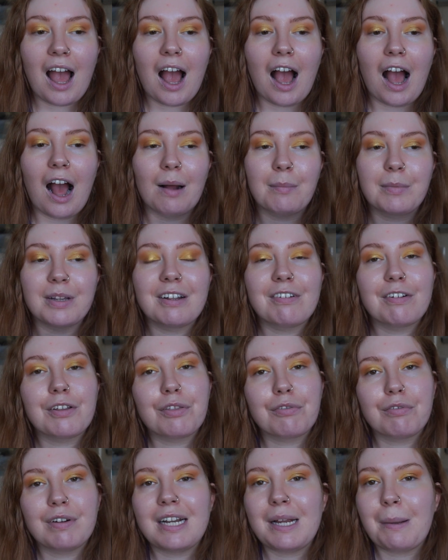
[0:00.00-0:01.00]
And there are
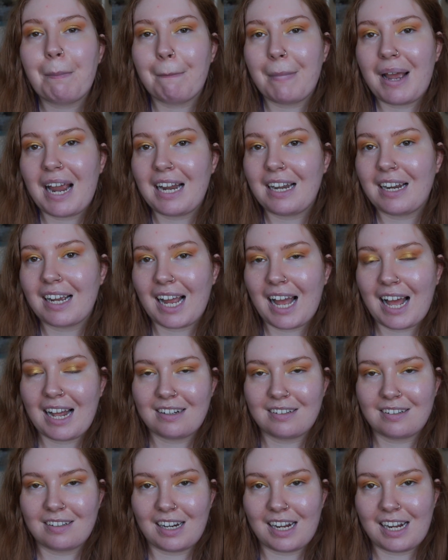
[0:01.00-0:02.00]
three main
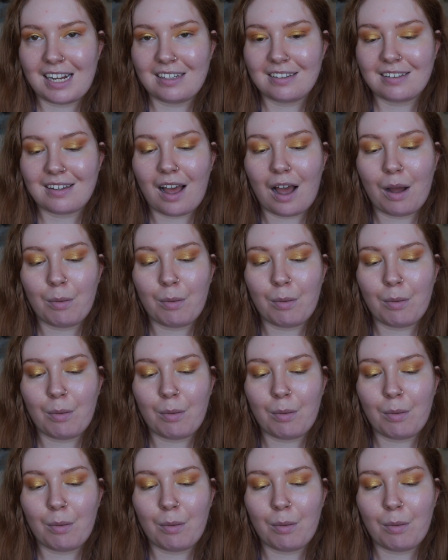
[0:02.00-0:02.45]
candidates.